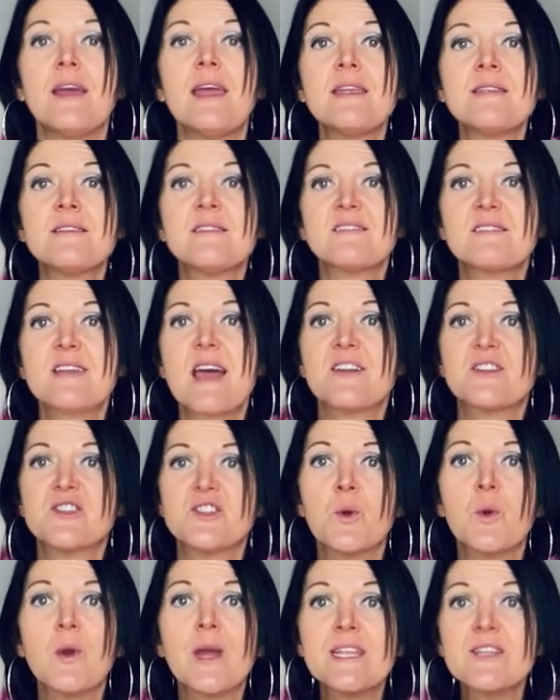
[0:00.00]
Instead,
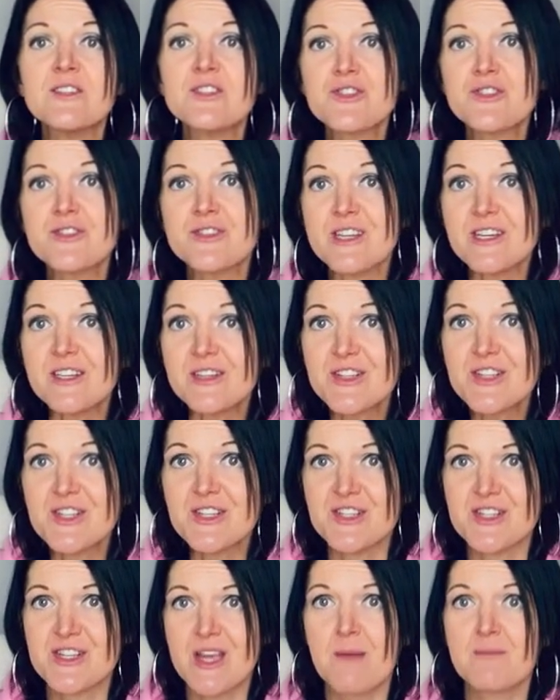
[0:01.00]
your
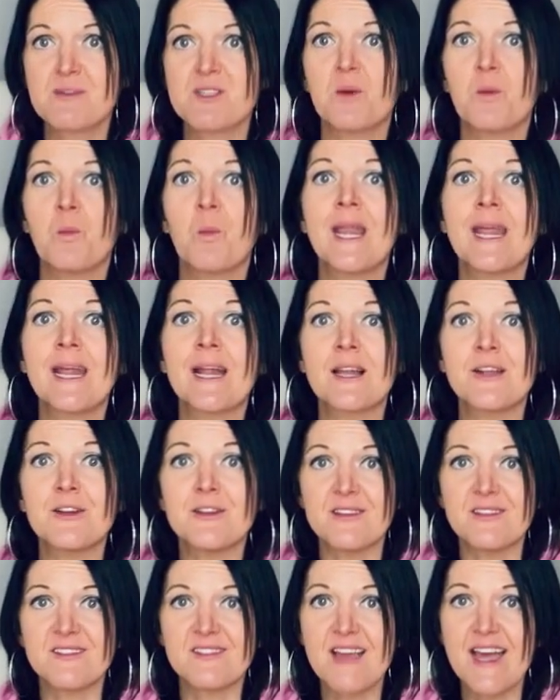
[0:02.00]
introduction chapter will
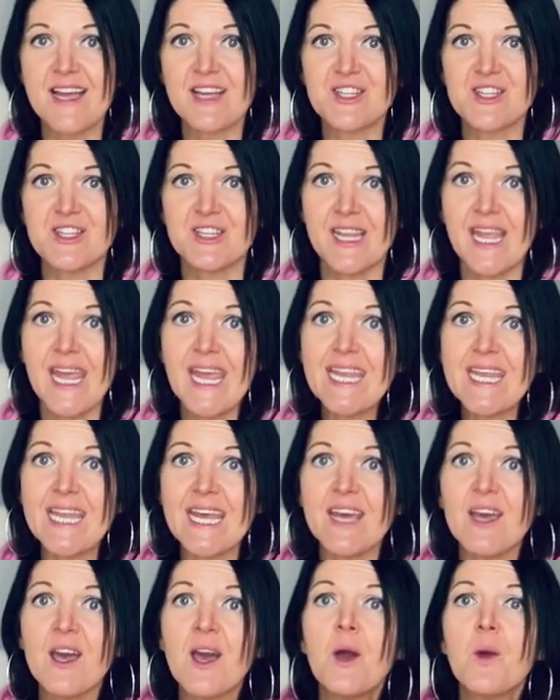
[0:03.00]
include a section in
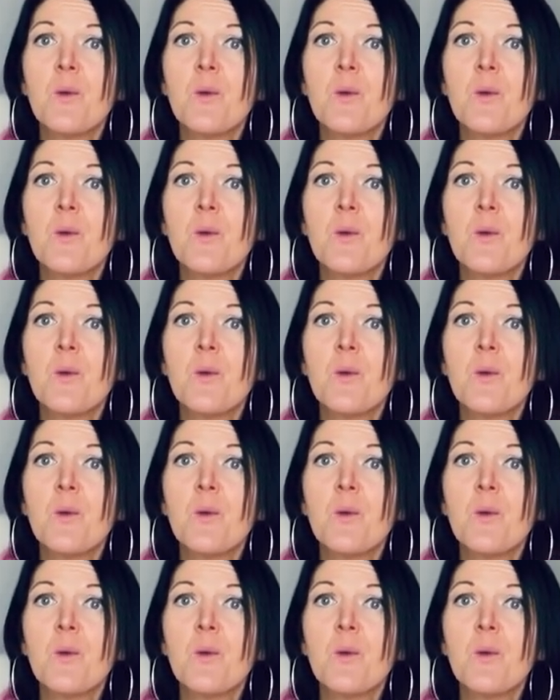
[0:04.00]
it